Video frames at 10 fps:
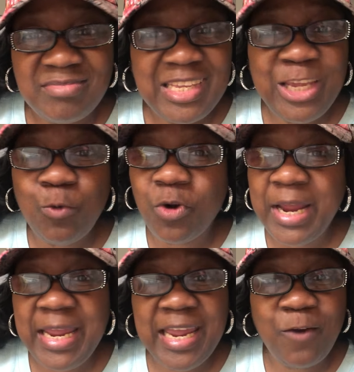You were
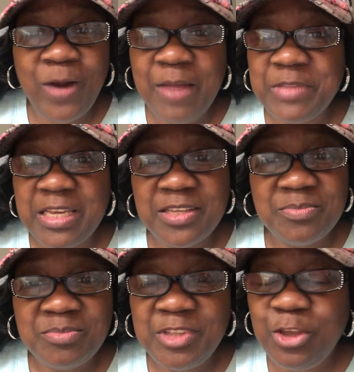handcrafted.
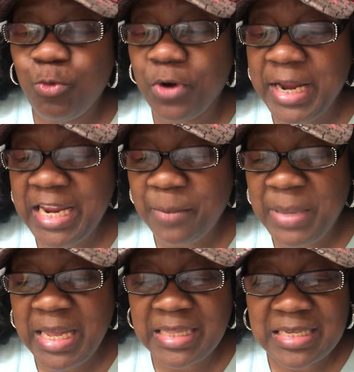You were
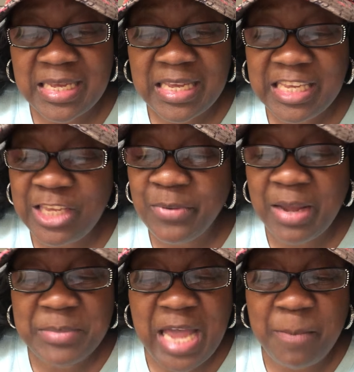handpicked. You
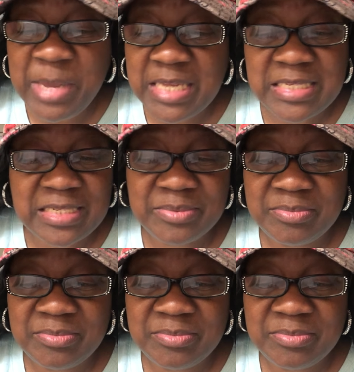have not missed.